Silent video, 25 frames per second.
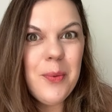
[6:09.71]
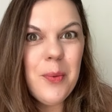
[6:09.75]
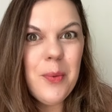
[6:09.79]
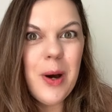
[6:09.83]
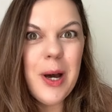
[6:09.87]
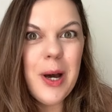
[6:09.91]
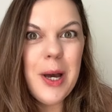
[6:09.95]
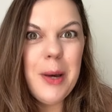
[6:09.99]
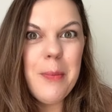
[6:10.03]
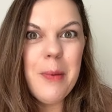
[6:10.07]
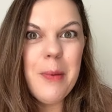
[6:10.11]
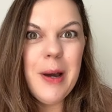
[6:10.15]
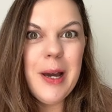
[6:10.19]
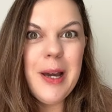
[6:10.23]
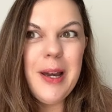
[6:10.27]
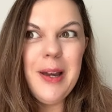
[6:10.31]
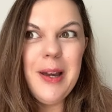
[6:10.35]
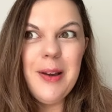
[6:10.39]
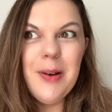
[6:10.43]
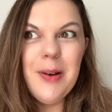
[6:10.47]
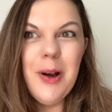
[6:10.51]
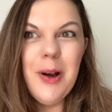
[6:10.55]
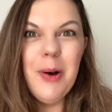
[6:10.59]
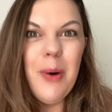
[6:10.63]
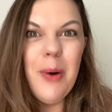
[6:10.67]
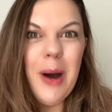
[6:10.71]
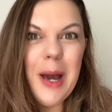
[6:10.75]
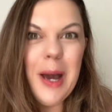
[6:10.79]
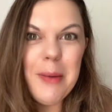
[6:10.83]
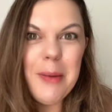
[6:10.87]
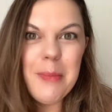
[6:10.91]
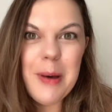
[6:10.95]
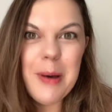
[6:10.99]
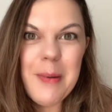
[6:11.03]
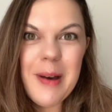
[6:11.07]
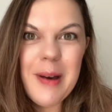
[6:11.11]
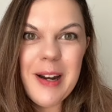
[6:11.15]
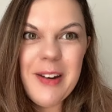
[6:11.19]
Why am I? Why am
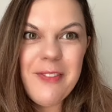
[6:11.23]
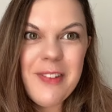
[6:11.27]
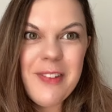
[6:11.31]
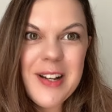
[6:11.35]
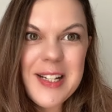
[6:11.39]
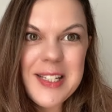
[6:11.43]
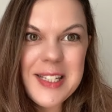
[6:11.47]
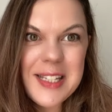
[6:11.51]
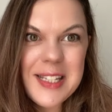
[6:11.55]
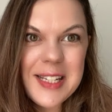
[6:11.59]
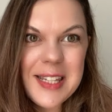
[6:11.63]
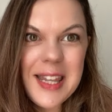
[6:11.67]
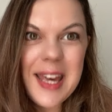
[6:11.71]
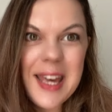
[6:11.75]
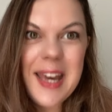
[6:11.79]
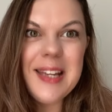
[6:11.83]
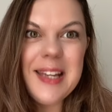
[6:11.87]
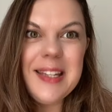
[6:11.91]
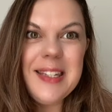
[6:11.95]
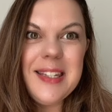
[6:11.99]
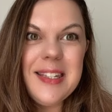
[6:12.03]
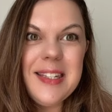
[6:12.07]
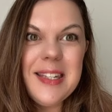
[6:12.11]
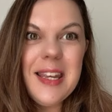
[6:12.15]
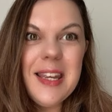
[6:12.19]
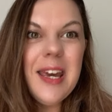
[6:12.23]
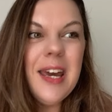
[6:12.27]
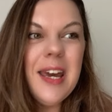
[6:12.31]
I manifesting this?"